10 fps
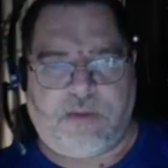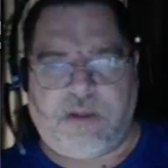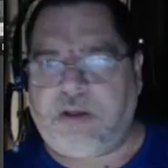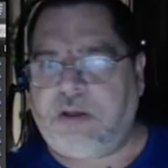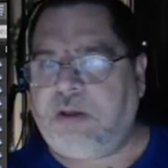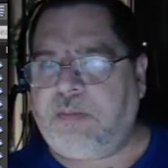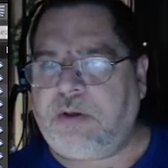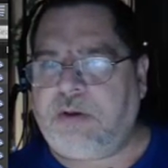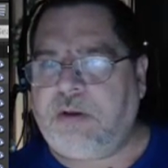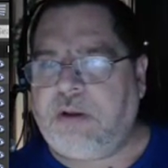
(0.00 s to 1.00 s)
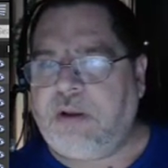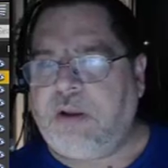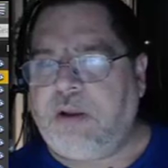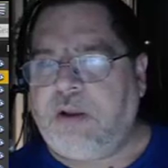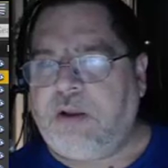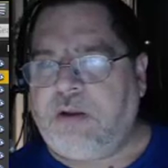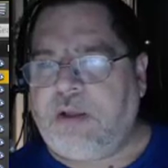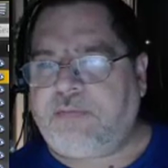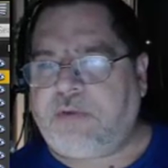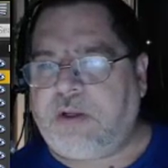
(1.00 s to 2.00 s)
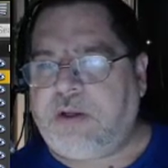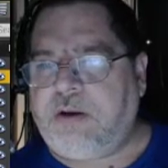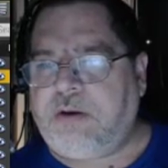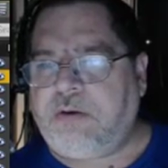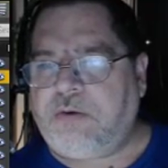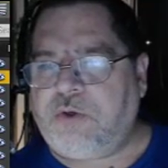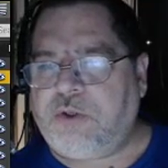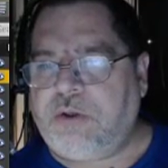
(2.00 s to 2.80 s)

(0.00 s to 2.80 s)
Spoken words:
and I'm going to left click here,